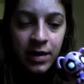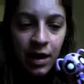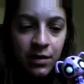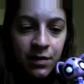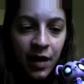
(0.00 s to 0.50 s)

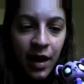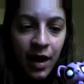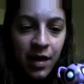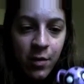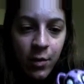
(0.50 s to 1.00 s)

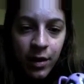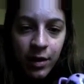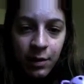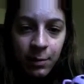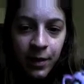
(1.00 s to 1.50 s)
Delphi, the
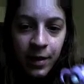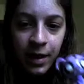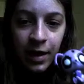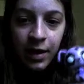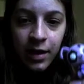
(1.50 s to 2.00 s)
Oracle
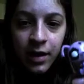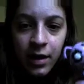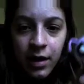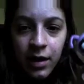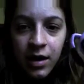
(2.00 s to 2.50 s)
Bunny.
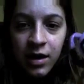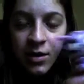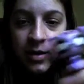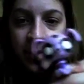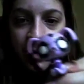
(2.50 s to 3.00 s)

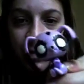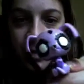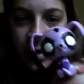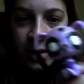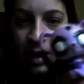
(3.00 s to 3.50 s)
She's my
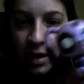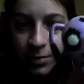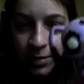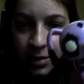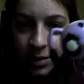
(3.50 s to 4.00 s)
first
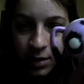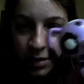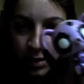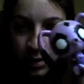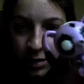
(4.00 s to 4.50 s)
attempt.
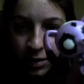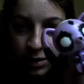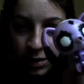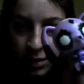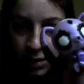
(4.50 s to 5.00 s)

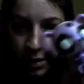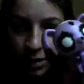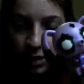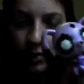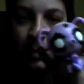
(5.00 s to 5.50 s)

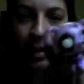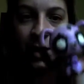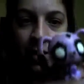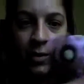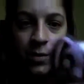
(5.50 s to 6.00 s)
I
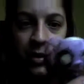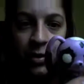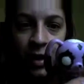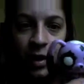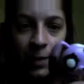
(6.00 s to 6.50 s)
painted her with acrylic